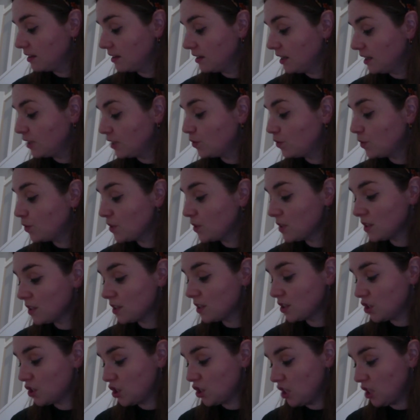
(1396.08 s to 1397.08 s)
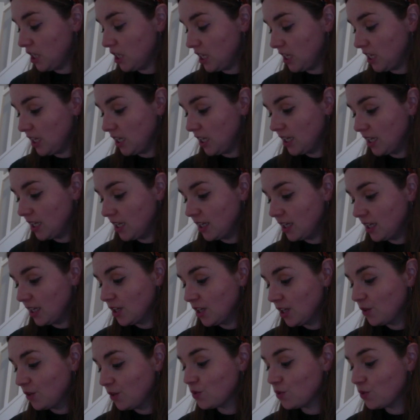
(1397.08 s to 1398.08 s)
It was she who